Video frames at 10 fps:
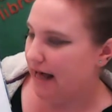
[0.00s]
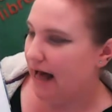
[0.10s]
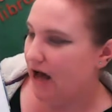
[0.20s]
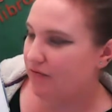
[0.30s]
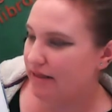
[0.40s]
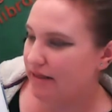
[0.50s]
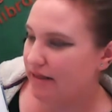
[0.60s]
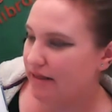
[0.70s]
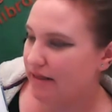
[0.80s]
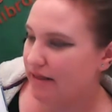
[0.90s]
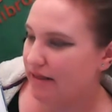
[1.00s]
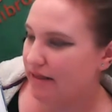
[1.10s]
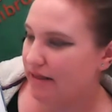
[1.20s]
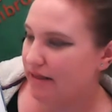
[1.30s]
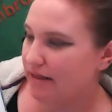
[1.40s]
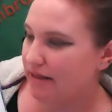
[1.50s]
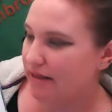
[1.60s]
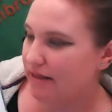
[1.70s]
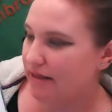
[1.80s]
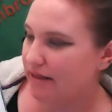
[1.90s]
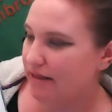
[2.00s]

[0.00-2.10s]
how they loved those latkes.